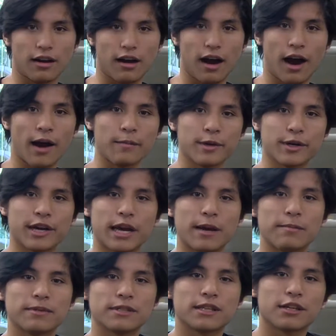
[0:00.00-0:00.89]
I'm your
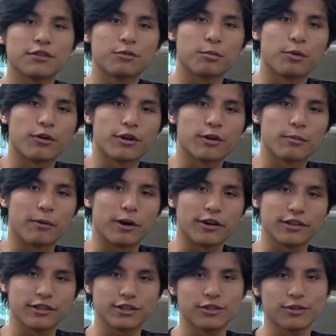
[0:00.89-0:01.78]
Campus Edge reporter,
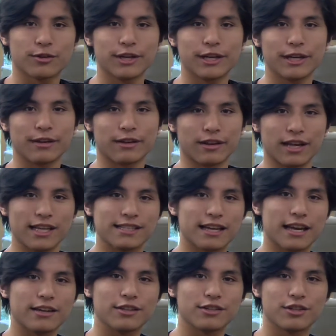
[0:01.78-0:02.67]
Marques Story, and
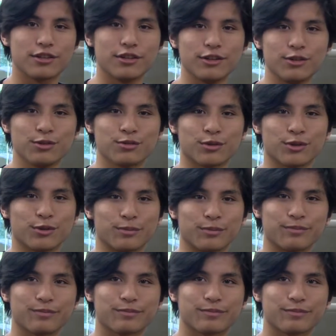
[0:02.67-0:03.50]
let's head into the newsroom.